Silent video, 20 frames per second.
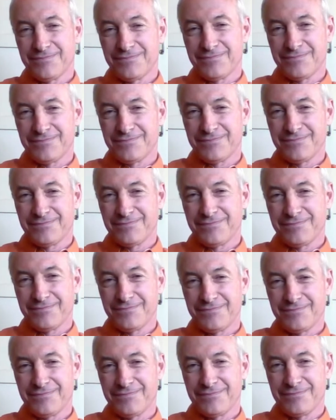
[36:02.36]

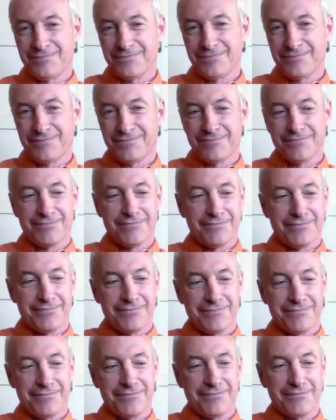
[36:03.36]

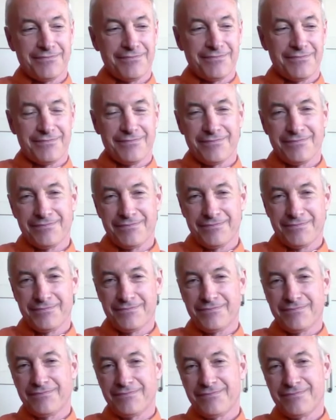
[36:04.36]

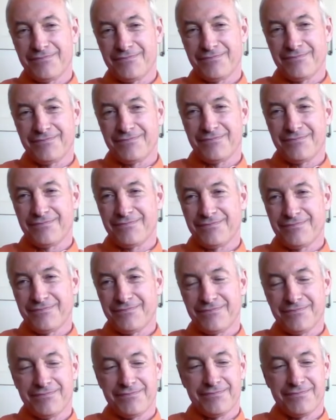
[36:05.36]
(not speaking)